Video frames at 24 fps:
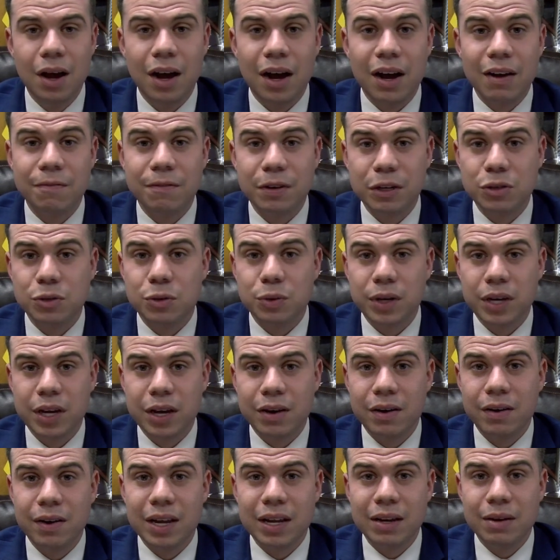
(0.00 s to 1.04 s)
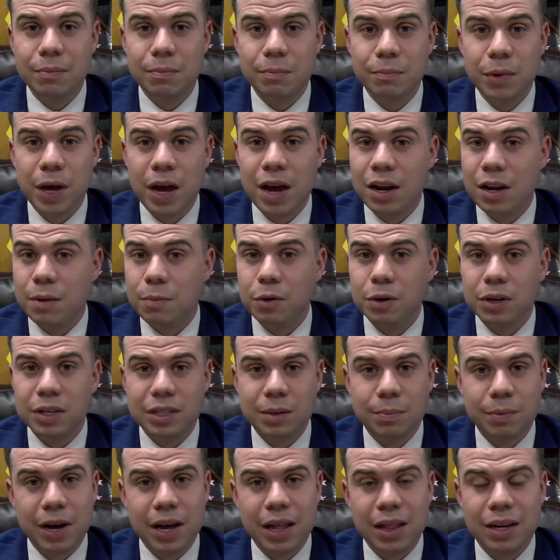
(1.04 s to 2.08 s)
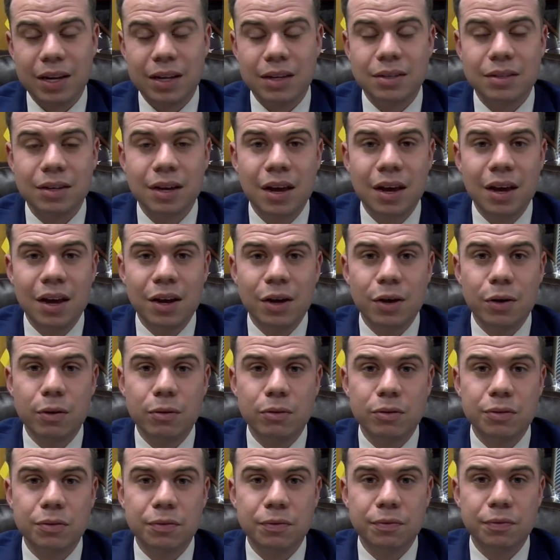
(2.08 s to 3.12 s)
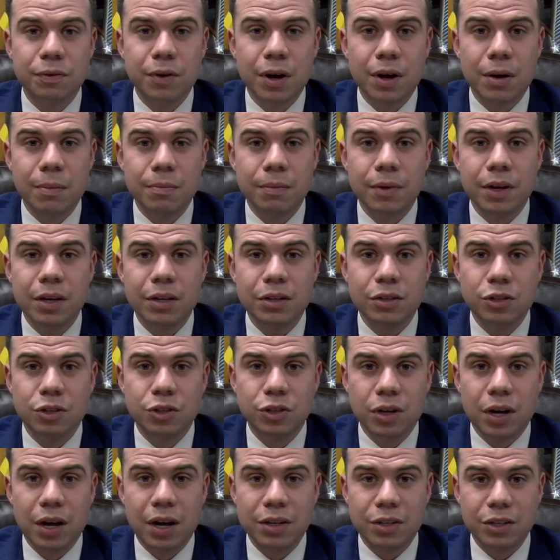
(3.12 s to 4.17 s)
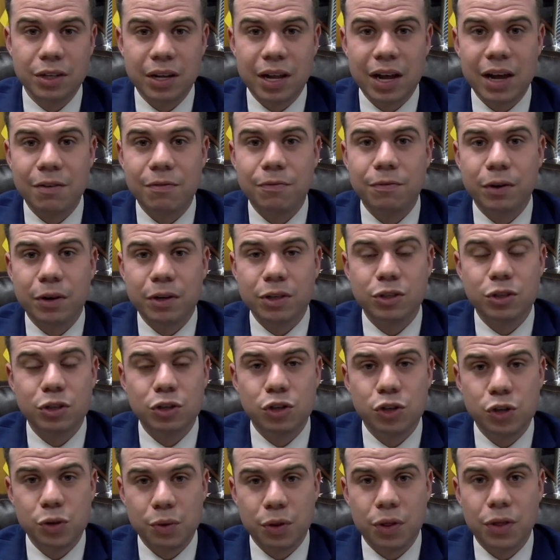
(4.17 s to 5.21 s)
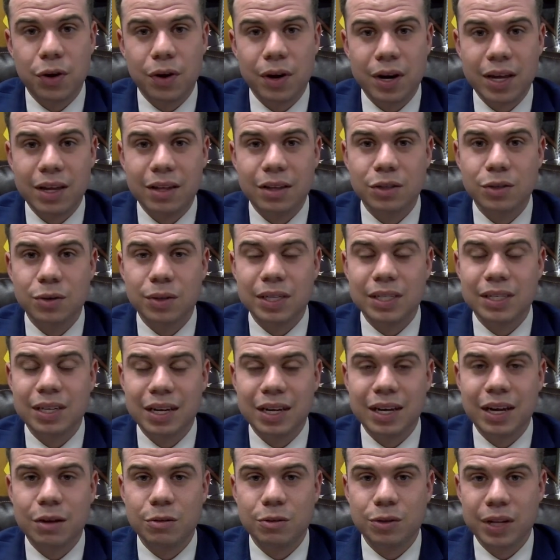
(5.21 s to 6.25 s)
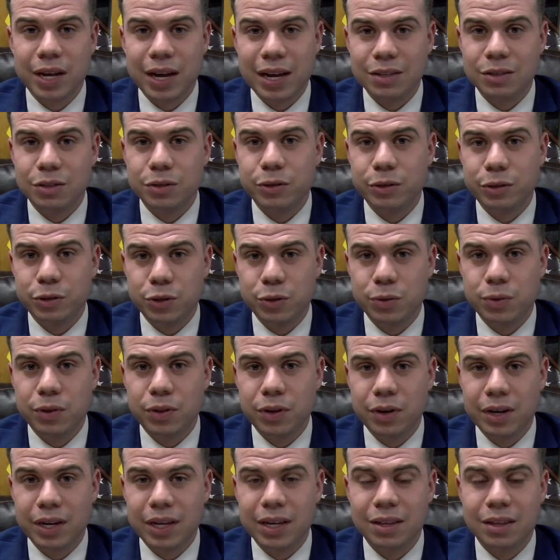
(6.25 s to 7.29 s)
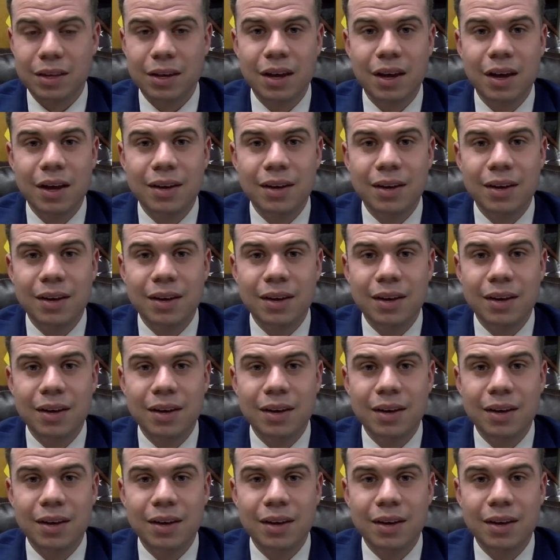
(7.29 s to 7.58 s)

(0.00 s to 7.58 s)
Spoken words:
Our fiscal year in any municipalities goes from July 1st to June 30th, so the City Council has until June 30th